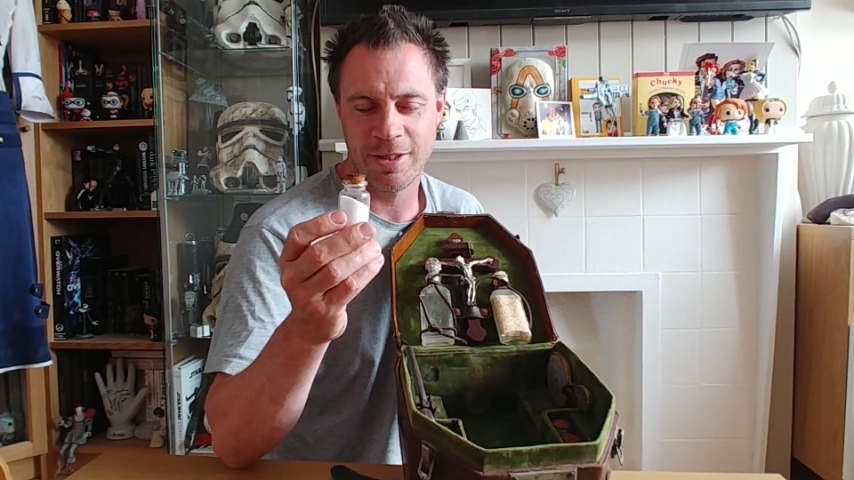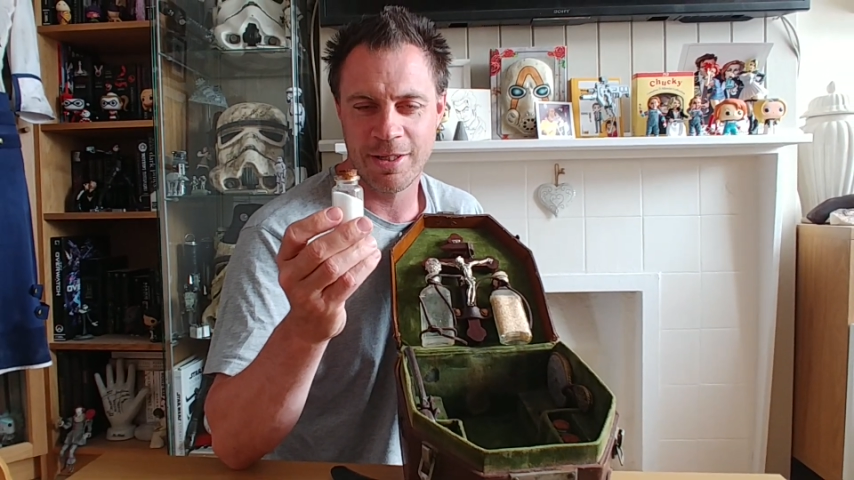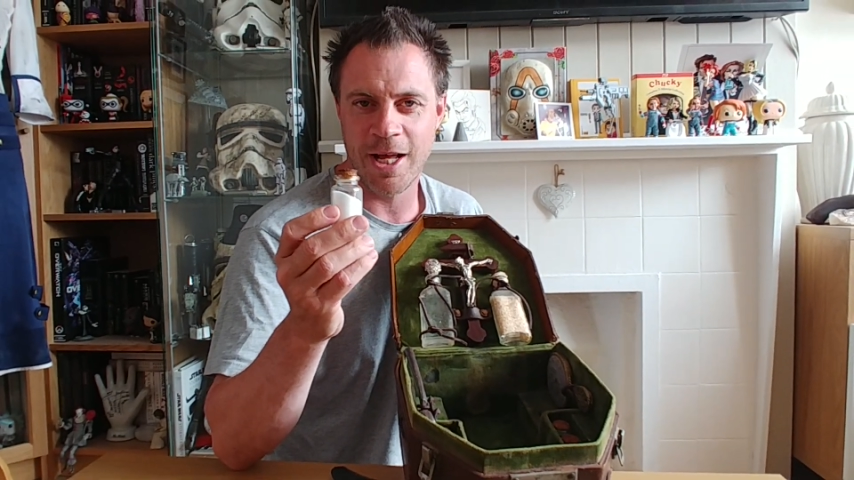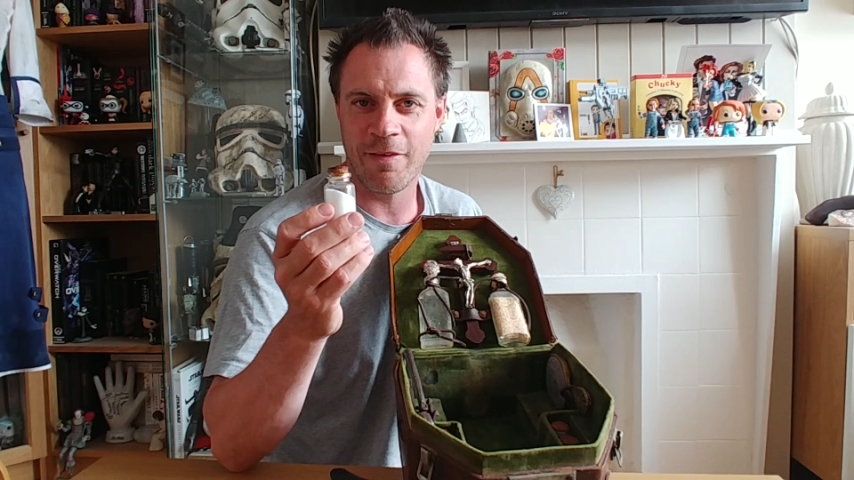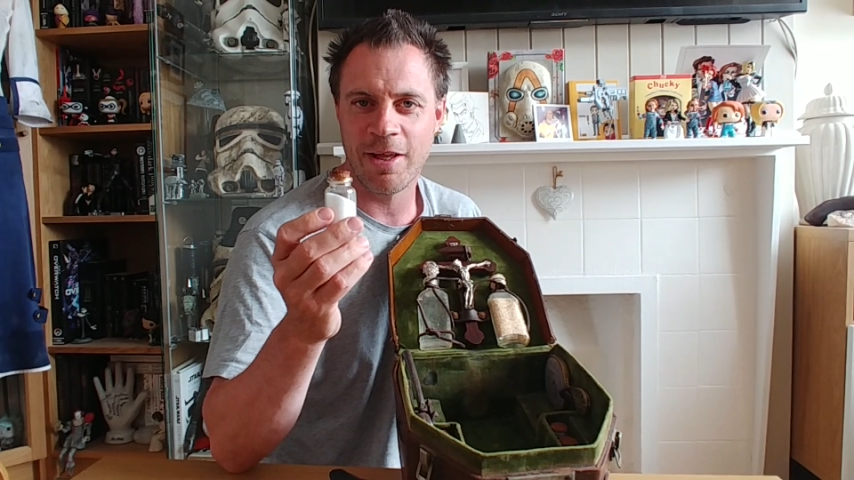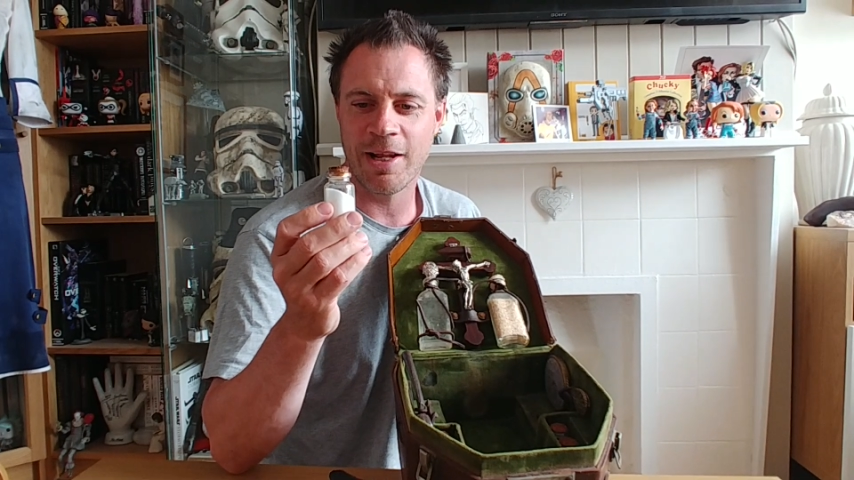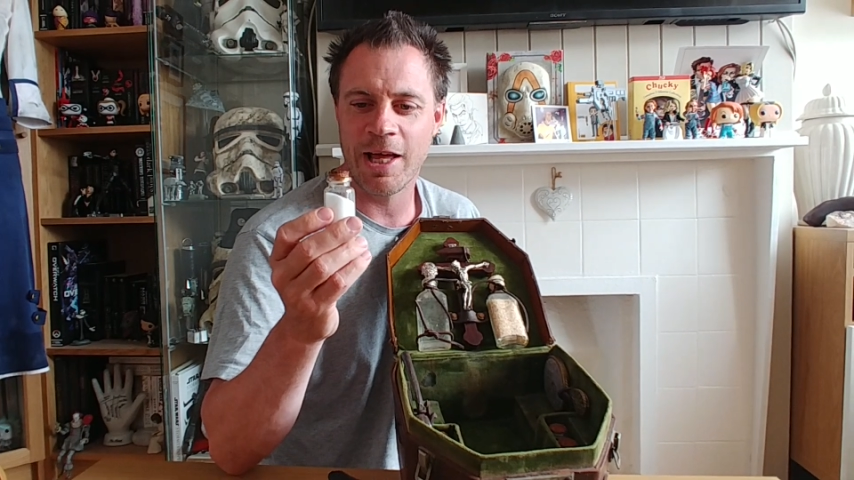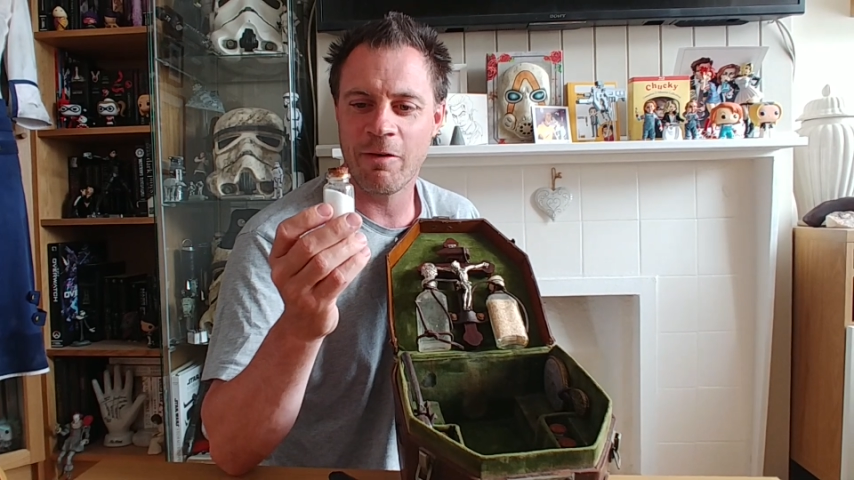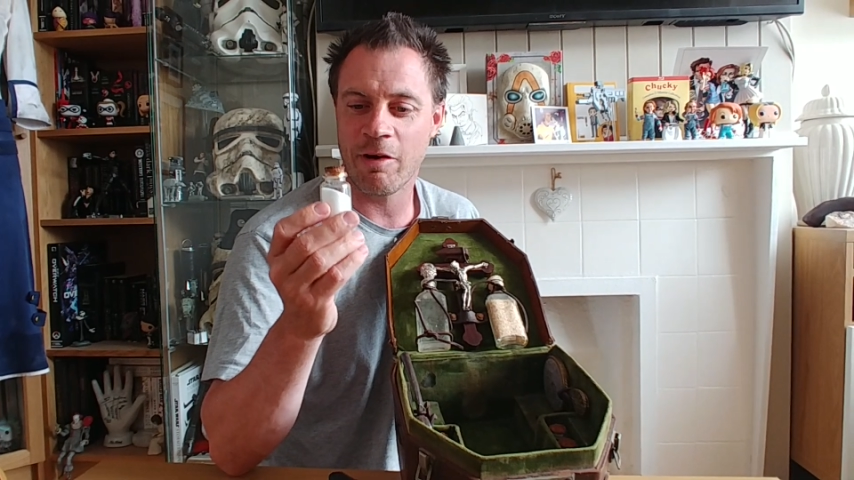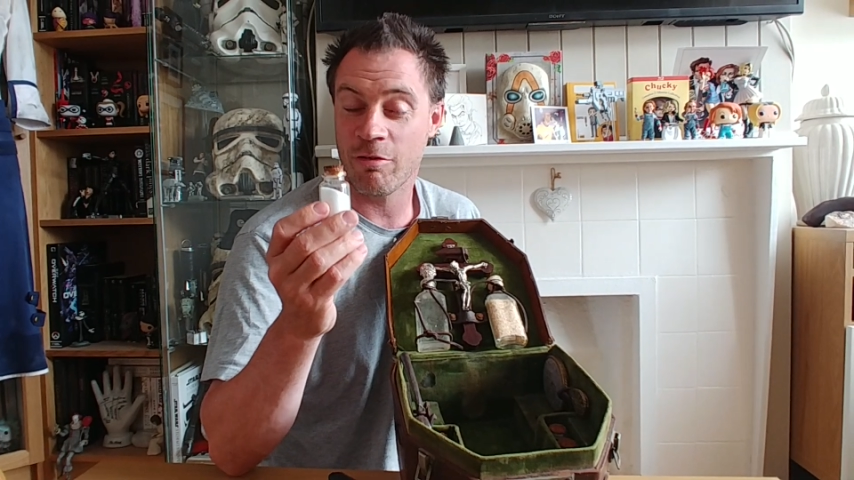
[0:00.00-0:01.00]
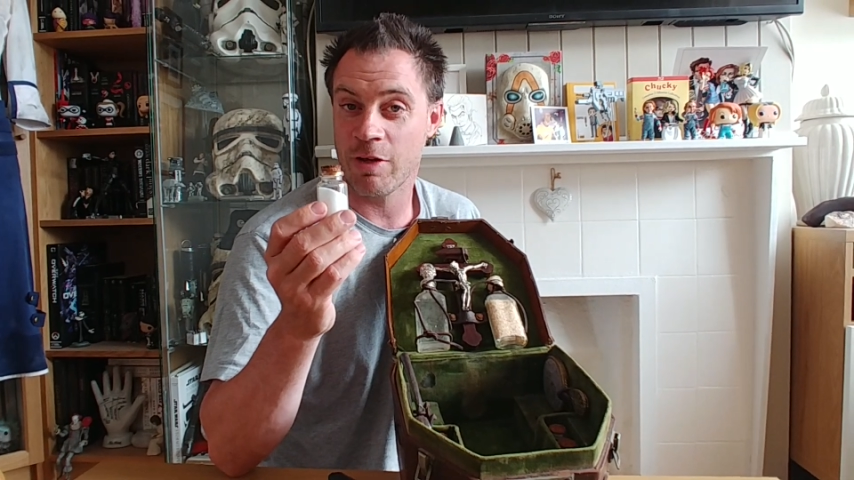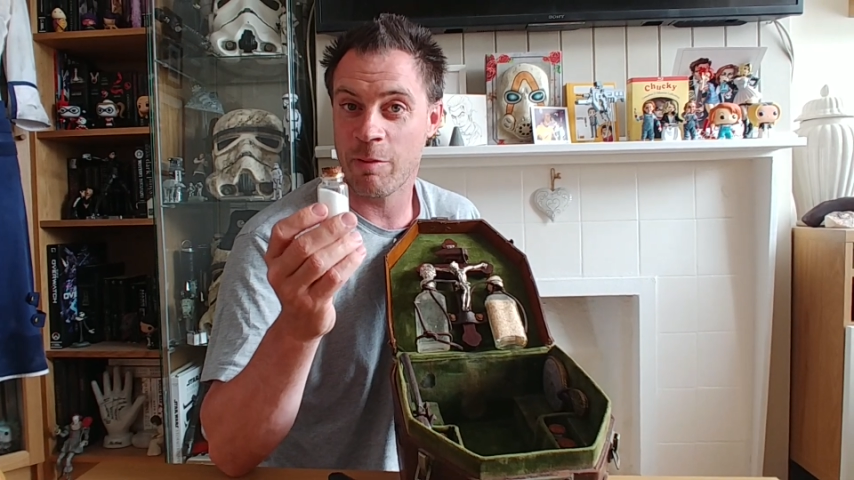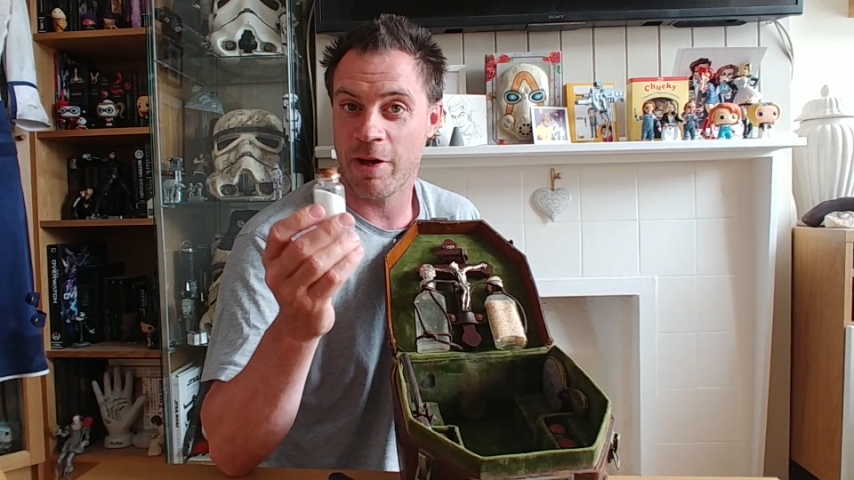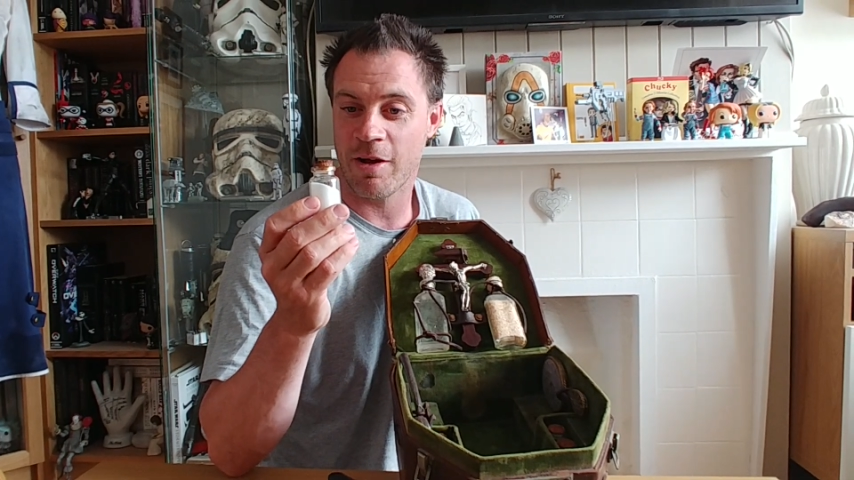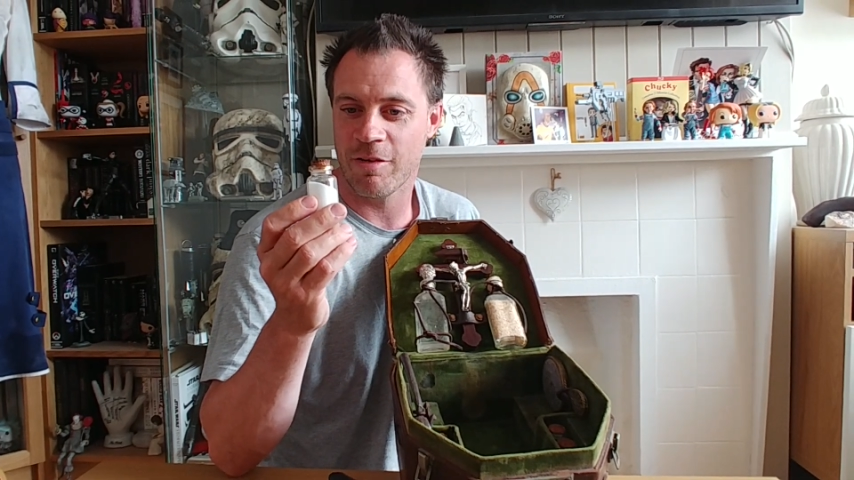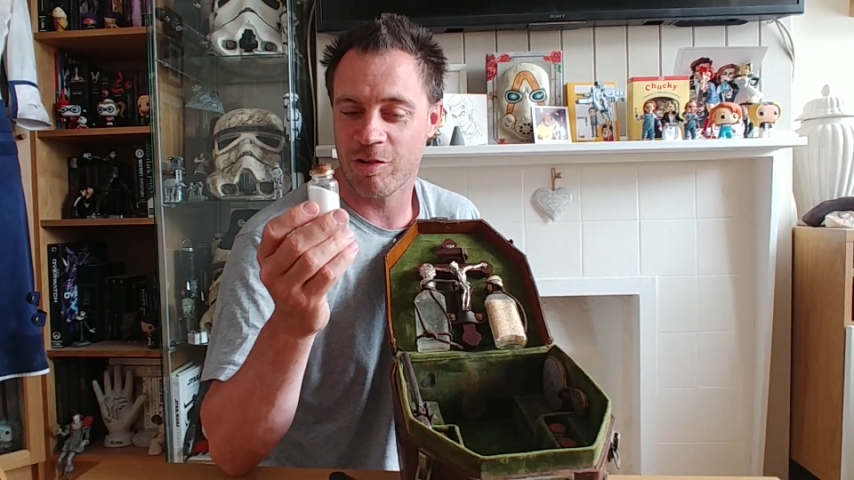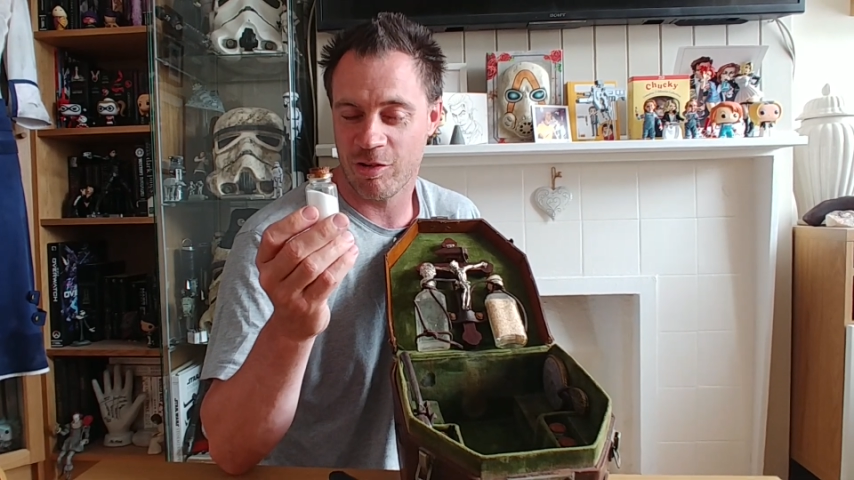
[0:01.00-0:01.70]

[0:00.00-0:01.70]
Now the hilarious thing about